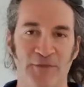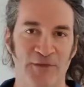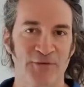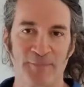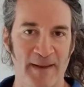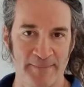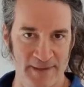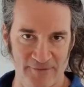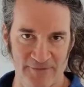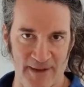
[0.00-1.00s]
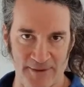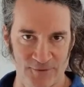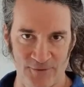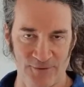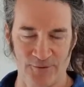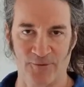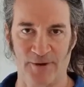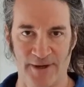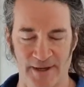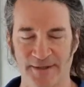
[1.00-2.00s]
this may be of value to you
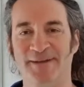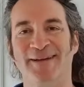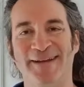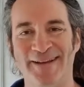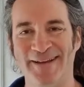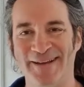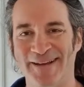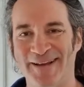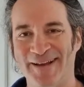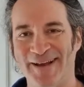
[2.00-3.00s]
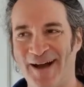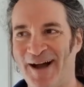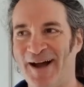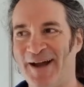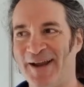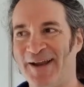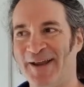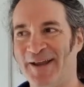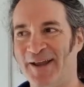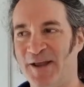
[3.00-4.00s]
or not.
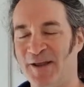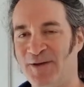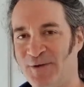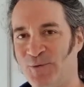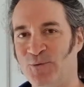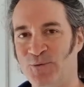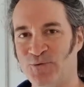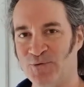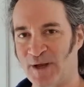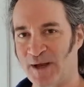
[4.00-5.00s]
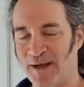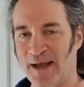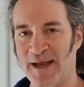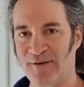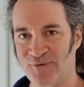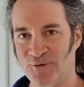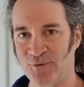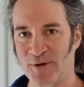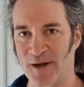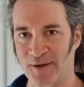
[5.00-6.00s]
I have
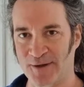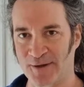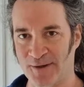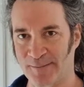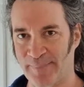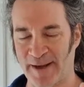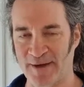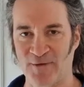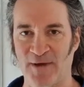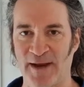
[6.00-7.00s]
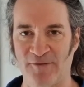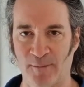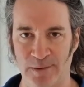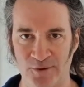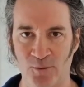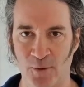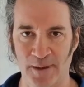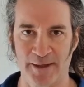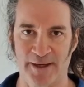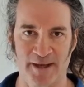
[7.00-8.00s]
two color pens. I have a blue
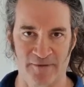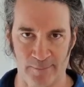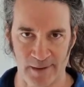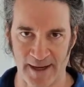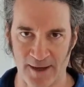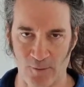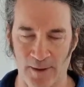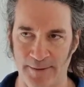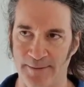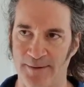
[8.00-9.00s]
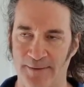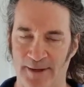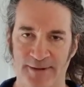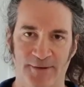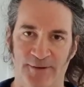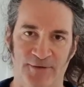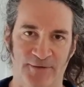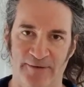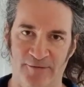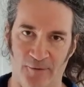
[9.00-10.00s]
one and I have a black one. Okay, you can
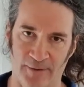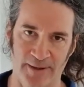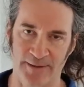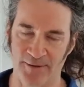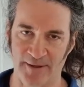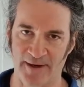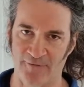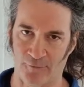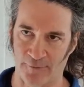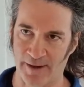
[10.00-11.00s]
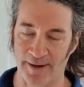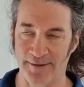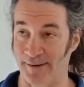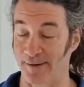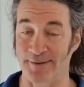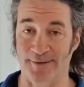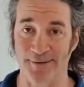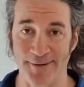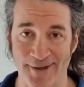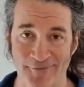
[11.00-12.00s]
also have green, you can have red, I don't
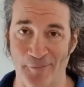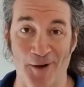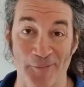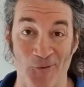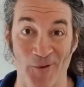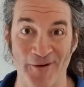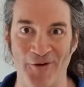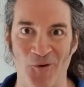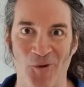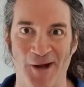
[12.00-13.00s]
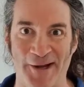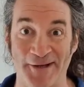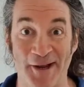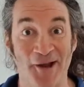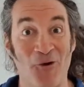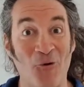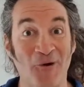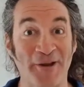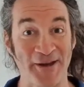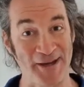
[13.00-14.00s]
know, you can have purple, whatever you want.
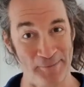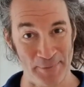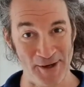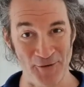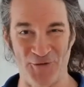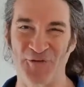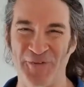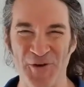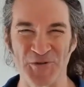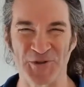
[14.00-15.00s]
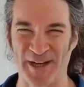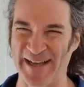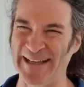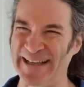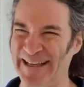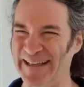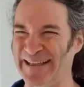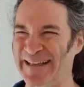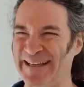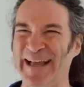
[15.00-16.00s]
Organdy, puce,
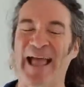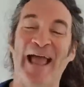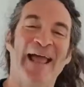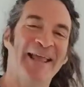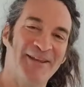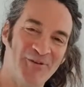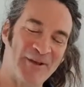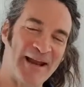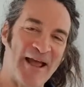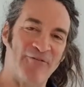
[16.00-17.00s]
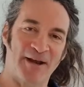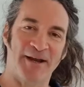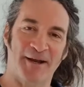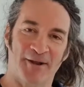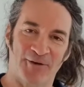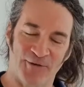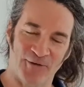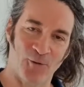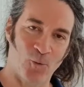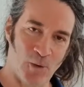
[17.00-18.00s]
fuchsia. You can have any colors
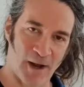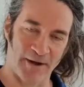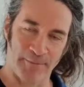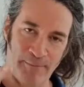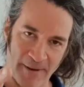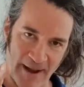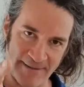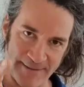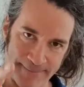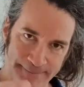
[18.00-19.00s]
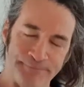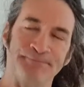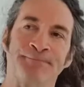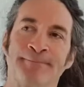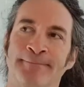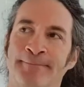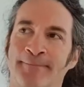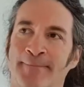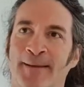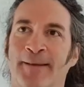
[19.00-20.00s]
you want, but
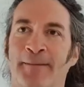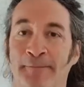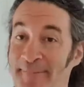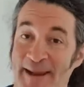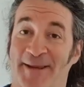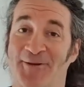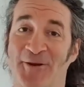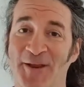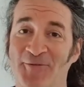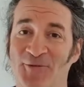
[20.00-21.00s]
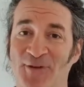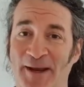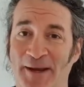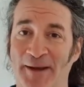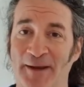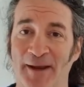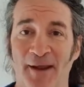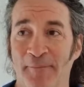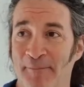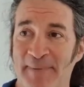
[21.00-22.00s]
make it look interesting.
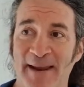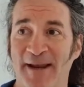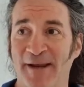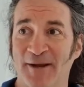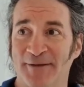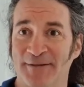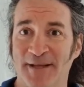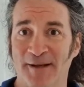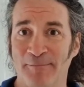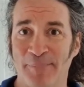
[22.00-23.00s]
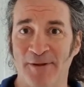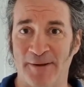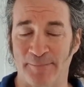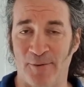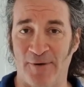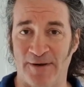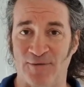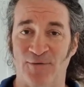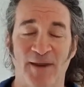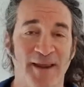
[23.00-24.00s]
Make little bullet
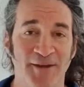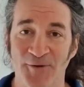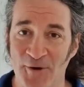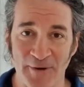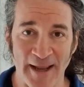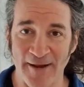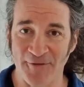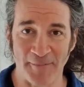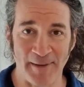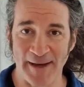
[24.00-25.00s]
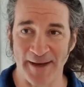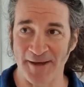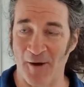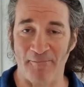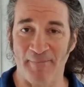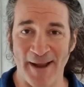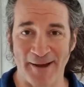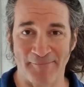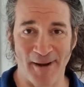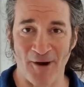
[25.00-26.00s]
points. You don't have to make,
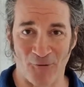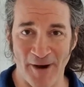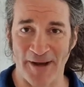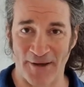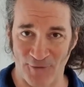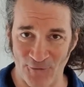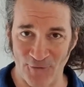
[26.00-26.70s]
my writing